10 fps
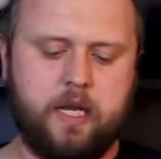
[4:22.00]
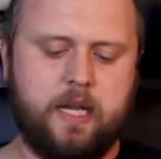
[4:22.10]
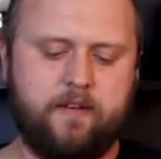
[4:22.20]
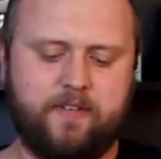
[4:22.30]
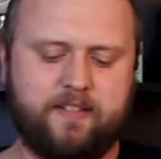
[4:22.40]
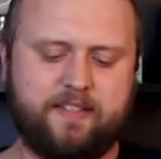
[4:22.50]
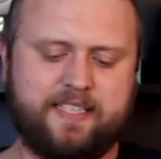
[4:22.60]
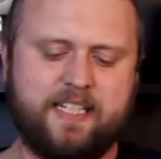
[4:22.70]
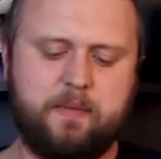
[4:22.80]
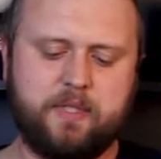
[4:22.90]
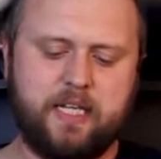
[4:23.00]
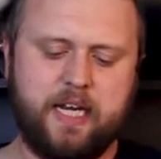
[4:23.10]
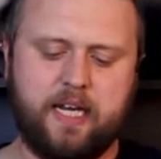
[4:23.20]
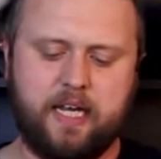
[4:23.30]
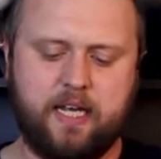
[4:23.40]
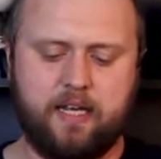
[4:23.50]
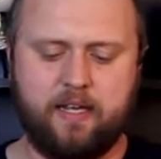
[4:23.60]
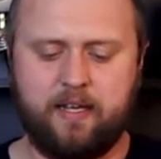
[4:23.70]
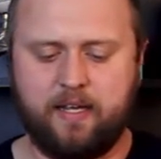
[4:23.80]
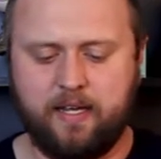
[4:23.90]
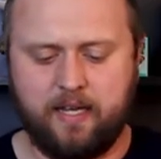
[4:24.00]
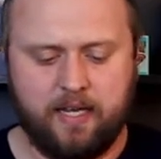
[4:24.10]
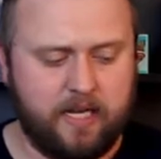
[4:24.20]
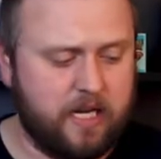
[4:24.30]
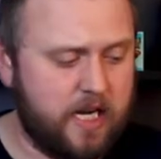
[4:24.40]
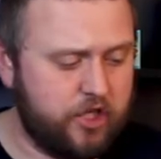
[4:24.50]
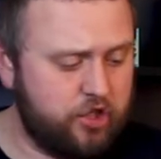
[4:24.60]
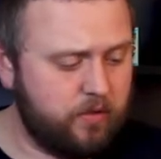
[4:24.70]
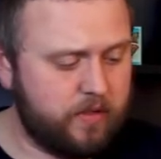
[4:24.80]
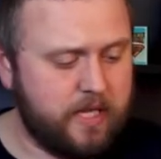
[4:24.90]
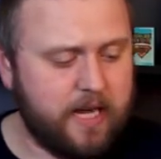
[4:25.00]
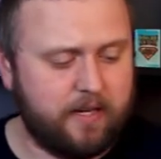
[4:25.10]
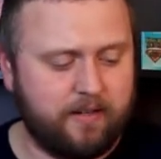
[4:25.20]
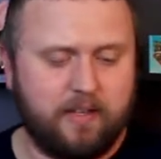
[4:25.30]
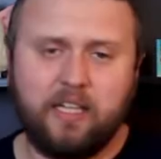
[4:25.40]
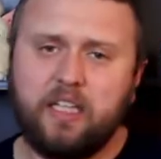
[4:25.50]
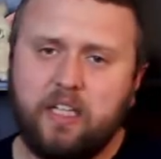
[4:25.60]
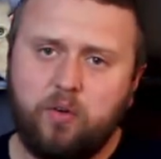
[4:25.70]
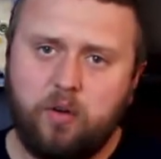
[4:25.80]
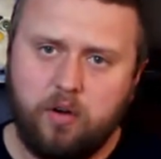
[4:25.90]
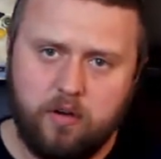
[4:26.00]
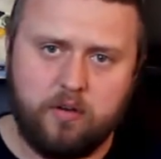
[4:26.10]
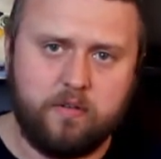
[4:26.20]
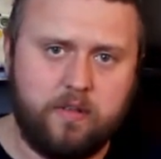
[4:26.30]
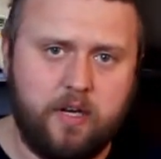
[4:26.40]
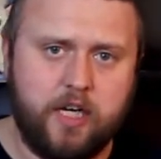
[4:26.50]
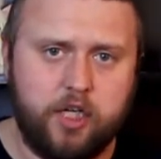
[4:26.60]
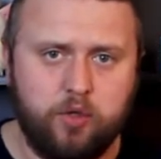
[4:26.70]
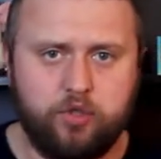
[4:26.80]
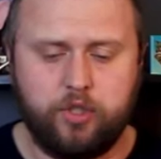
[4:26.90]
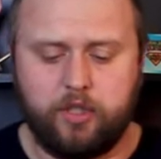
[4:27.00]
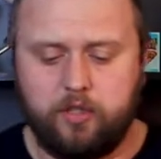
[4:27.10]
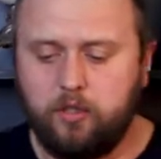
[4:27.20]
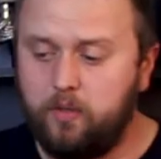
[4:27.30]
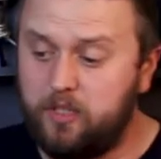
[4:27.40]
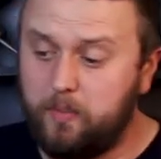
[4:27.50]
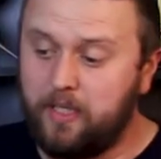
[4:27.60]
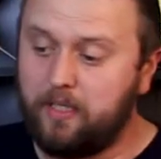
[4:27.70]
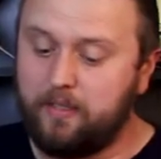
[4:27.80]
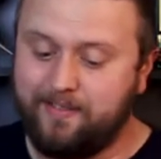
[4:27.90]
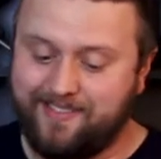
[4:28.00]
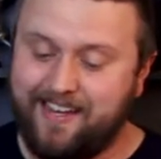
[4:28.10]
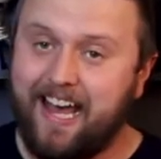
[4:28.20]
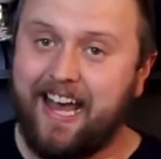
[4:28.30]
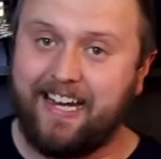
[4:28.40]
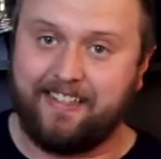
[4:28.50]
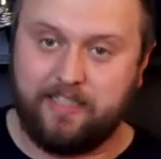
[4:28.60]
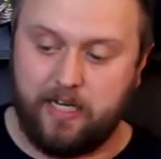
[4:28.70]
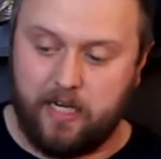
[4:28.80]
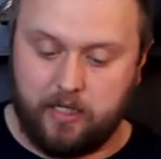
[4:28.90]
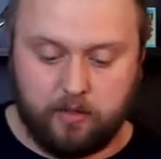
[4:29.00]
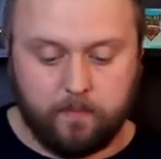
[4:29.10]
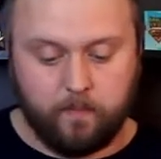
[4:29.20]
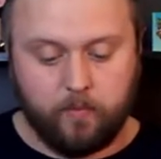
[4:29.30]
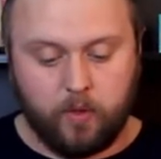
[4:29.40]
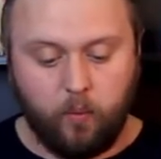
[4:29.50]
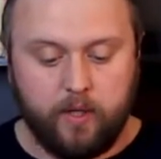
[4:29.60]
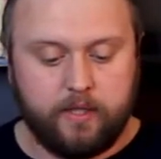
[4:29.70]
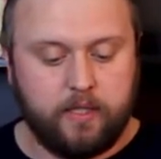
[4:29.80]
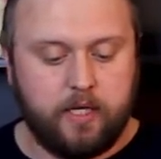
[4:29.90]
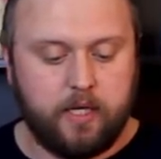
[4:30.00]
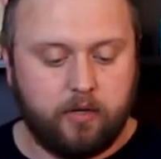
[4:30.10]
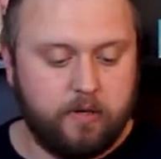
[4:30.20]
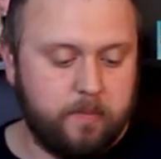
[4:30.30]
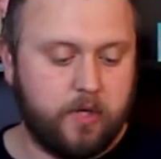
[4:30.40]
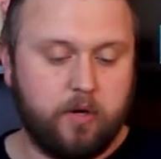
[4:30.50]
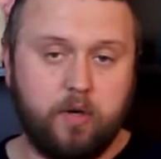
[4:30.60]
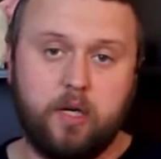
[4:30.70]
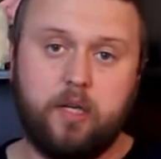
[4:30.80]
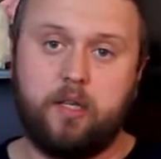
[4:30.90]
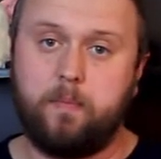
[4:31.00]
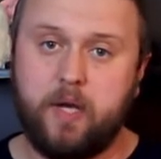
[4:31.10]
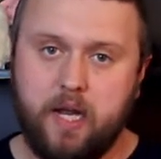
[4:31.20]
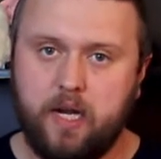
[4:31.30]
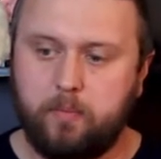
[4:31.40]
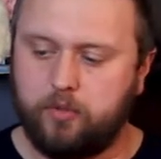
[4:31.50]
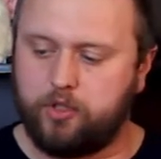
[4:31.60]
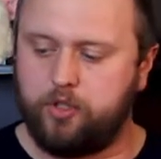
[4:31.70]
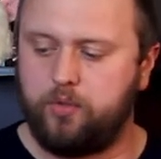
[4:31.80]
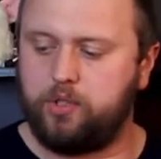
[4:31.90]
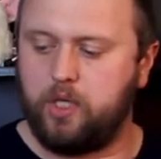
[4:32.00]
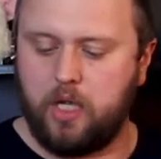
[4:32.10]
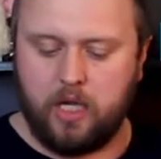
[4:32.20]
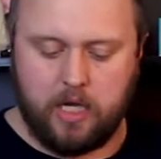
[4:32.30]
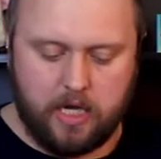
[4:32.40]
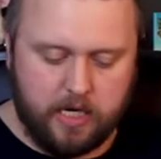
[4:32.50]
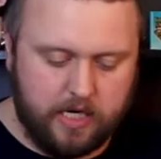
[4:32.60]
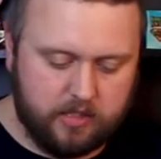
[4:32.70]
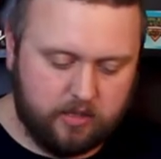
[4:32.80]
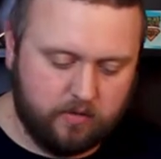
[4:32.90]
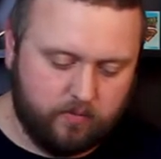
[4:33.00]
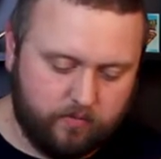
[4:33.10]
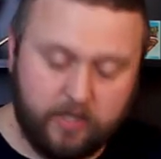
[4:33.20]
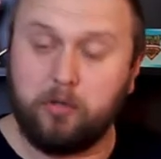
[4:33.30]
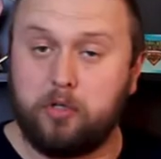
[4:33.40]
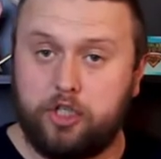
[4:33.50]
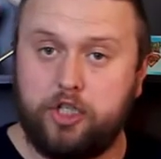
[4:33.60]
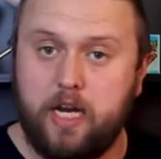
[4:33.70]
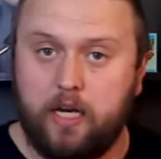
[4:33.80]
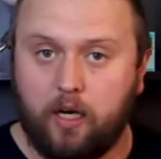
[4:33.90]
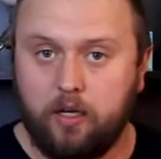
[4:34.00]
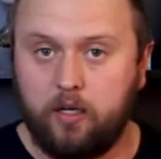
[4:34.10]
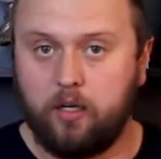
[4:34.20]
No, it seems like I shook that a little harder than I usually do. It's because I did. With the uh, cream of coconut and the pineapple juice, a nice vigorous shake